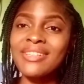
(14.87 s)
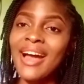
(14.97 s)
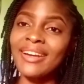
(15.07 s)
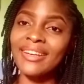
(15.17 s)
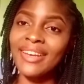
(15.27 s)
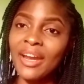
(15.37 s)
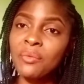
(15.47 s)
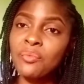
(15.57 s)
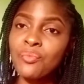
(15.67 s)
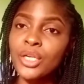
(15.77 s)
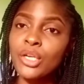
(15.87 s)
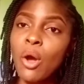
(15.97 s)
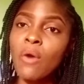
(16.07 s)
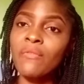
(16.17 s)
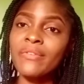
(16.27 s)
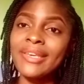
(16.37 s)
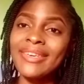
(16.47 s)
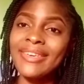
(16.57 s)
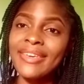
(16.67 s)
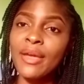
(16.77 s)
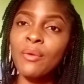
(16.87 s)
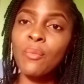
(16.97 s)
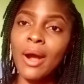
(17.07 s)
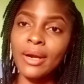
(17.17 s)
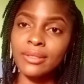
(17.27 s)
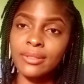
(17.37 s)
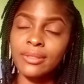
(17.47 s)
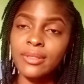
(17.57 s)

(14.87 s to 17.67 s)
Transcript: and get rid of earwax.